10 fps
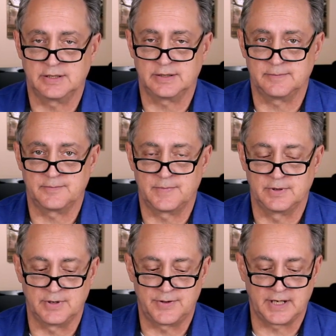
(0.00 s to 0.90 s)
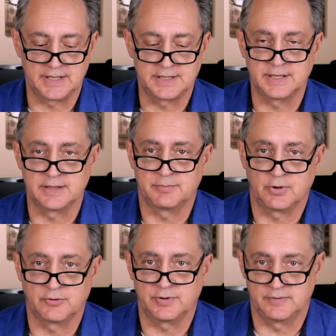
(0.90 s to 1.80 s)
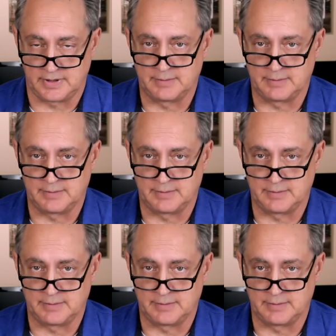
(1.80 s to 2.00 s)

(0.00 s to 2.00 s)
Um, the only thing I did in post,